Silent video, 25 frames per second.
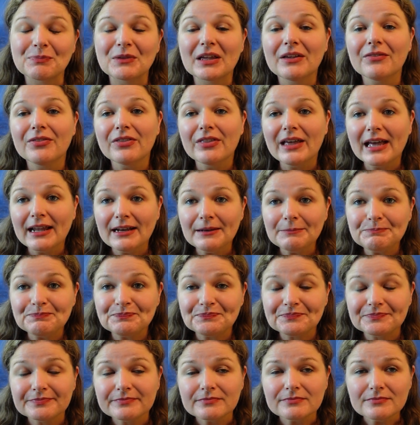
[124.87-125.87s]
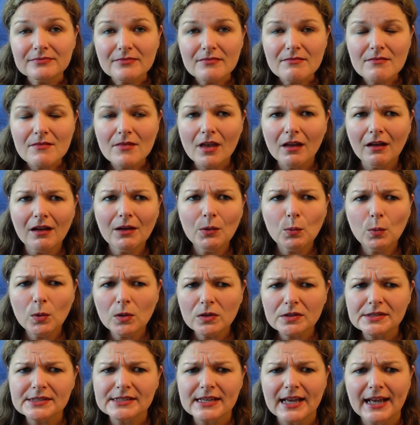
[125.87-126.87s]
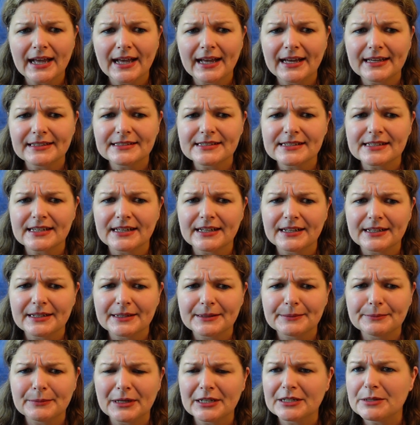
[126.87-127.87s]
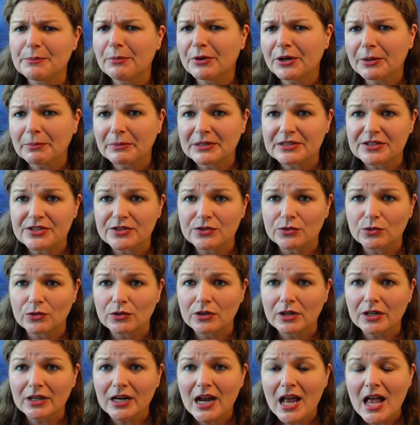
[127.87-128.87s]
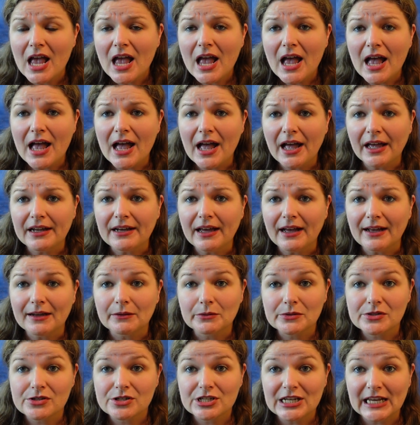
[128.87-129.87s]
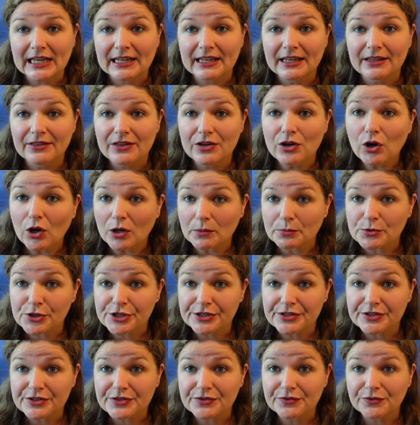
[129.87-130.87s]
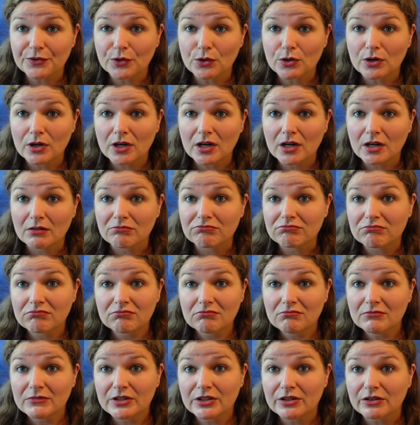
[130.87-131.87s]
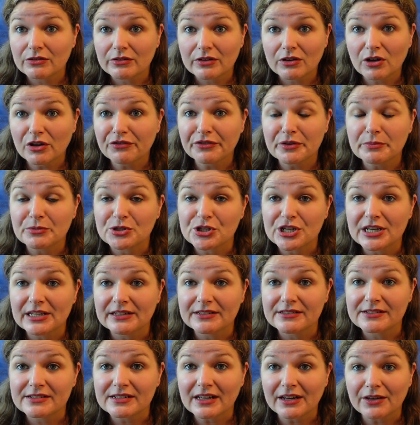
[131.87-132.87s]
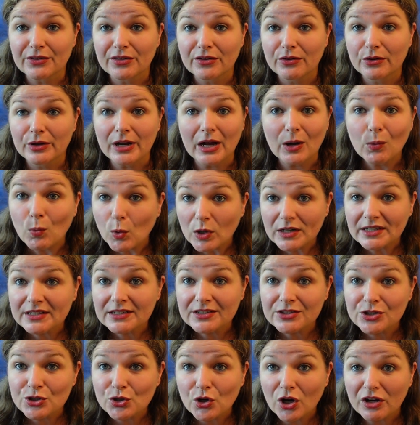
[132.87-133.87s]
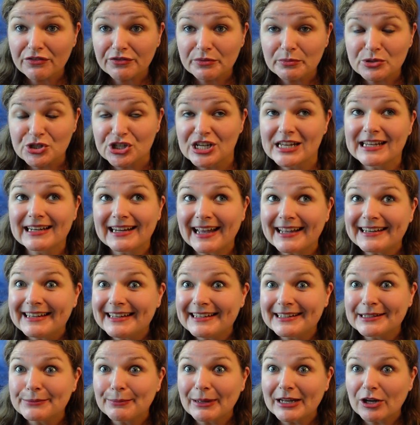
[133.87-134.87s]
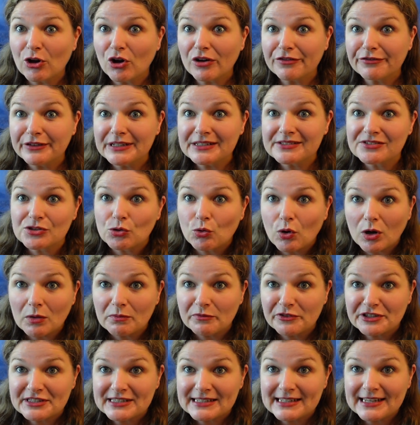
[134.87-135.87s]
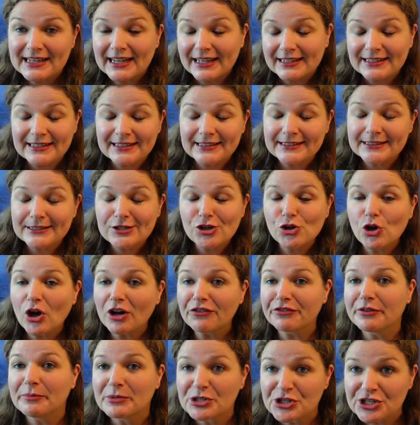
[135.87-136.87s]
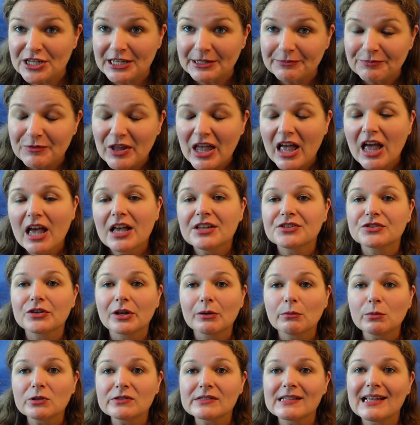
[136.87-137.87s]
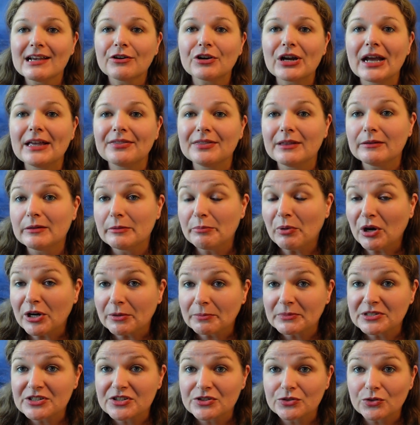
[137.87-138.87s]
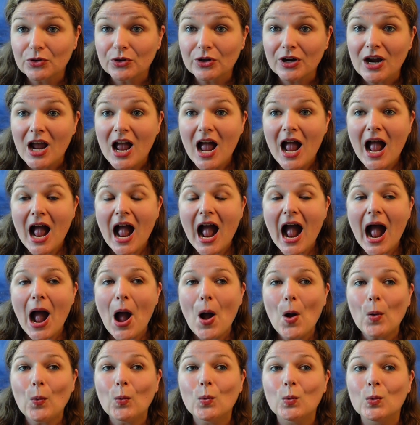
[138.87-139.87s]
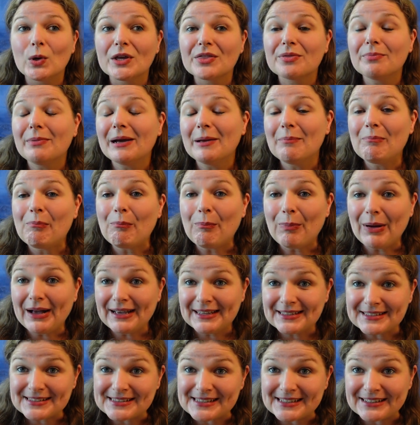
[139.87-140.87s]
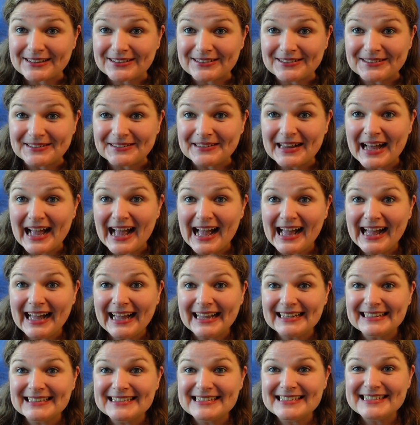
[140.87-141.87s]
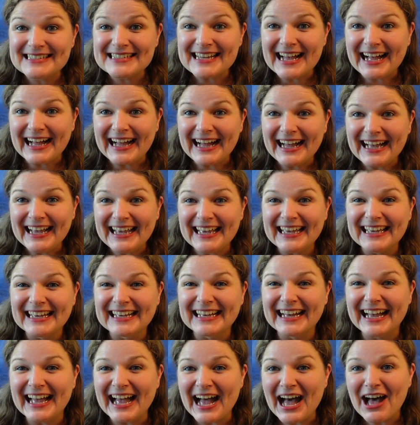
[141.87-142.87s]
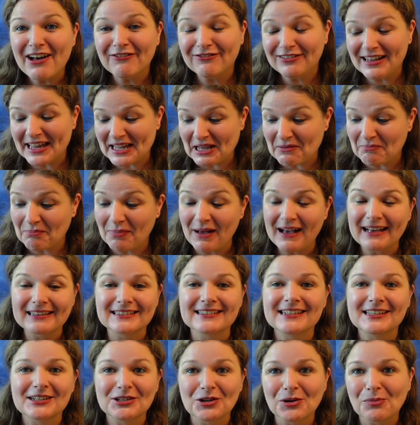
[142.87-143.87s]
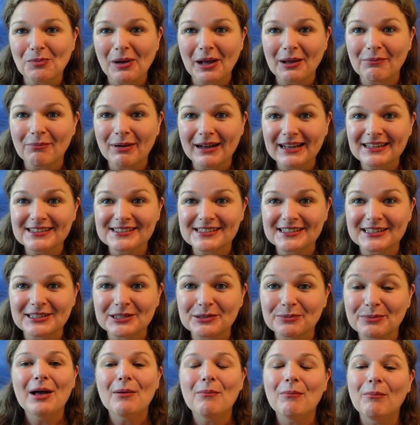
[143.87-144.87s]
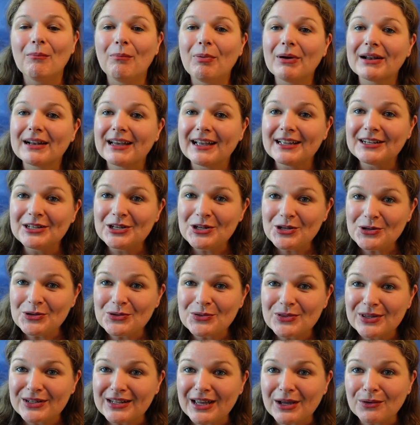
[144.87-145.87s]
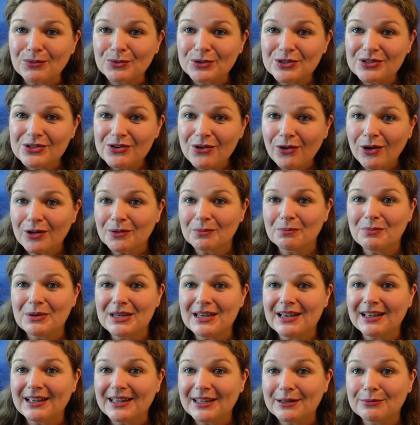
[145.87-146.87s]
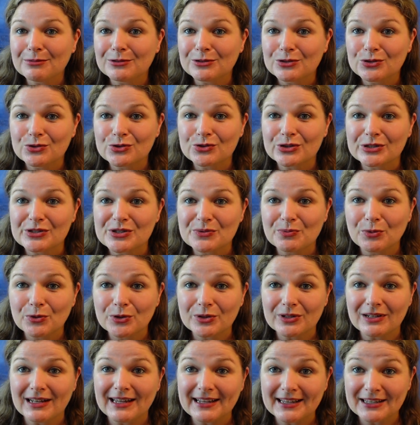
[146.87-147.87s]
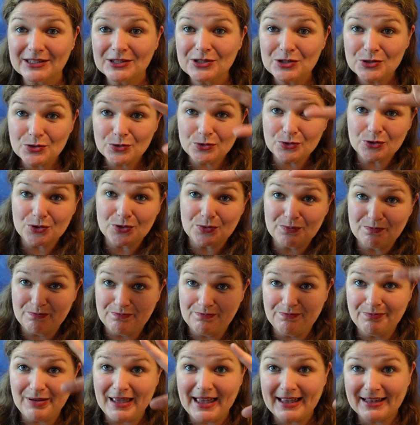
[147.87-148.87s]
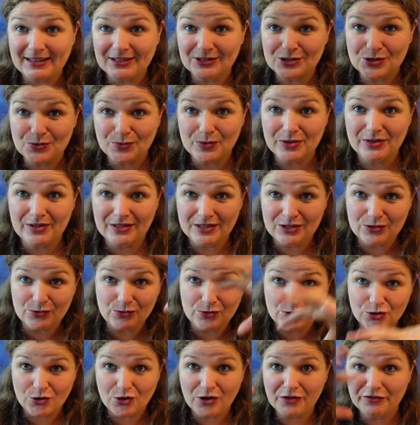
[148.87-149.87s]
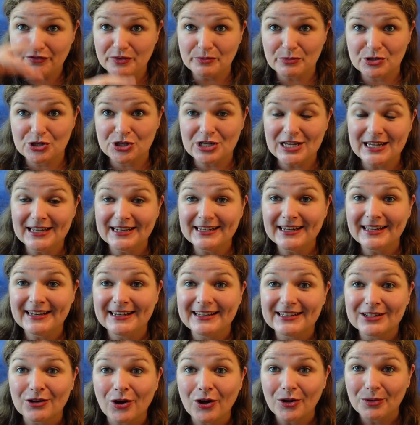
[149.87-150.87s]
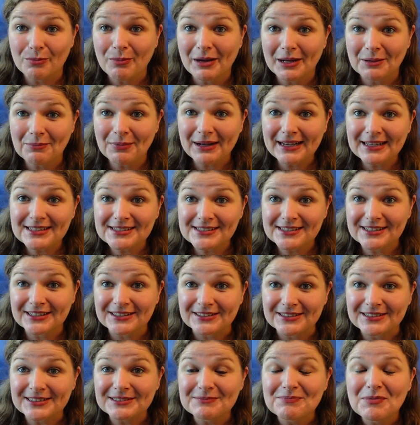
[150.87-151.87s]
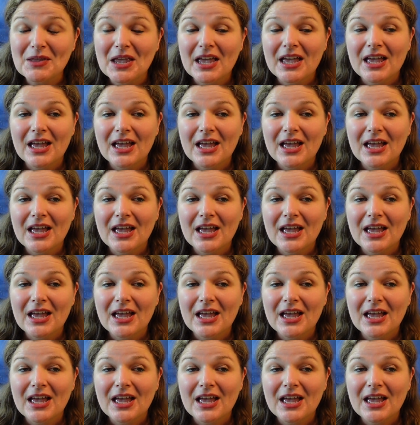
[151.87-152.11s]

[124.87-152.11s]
And then I was at a department store and I was checking the options for, you know, the coffee machines. I thought I wanted a new coffee machine. I needed my coffee, so obviously I needed a new coffee machine. So I was there at the department store with my bicycle, and I have like a basket on my bicycle, but I knew that I would not be able to transport like a huge package with a huge coffee machine in it on my bicycle.